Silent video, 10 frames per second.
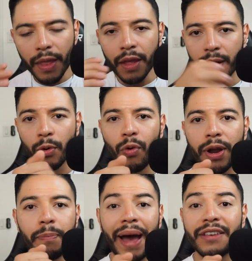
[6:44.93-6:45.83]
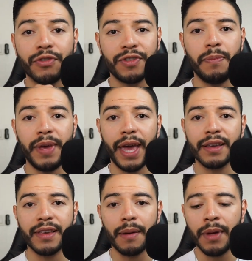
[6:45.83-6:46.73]
Number one, pass your C P A
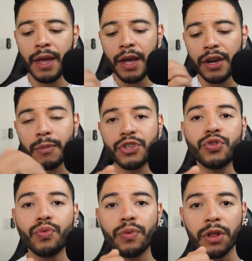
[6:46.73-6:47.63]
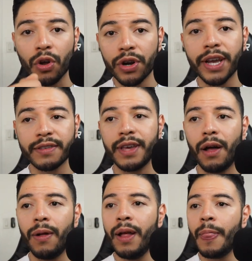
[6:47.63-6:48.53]
exam. Number two, learn
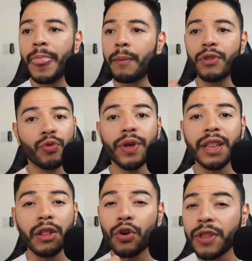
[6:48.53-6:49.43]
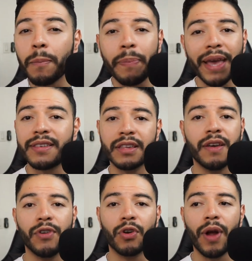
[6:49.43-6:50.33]
Excel. Number three, learn the basics of
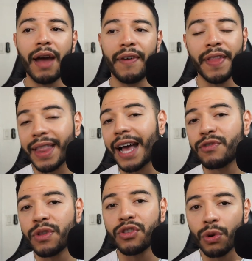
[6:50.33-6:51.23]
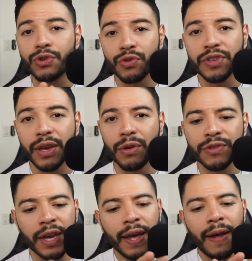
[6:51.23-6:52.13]
your craft. And the last one, social
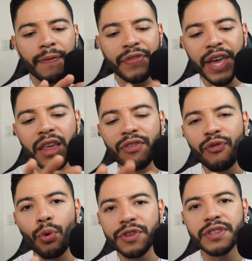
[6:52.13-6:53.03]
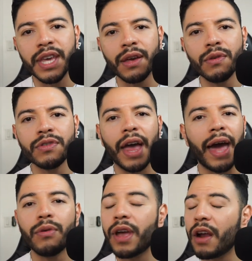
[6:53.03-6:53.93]
skills. These four skills, I
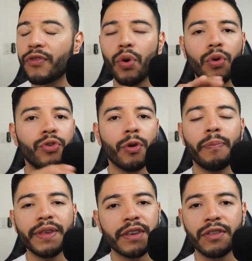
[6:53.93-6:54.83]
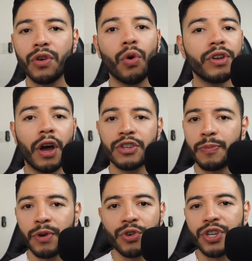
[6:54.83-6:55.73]
don't care if you own your own business, you go into
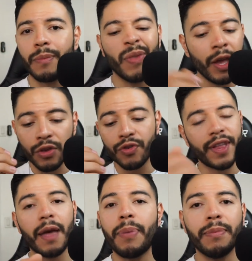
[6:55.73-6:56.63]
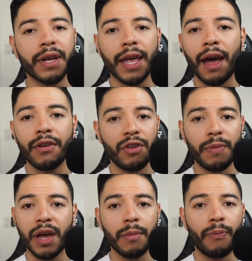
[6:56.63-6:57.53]
entrepreneurship, you stay in public accounting, you
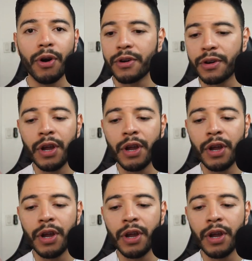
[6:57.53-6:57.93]
become a partner,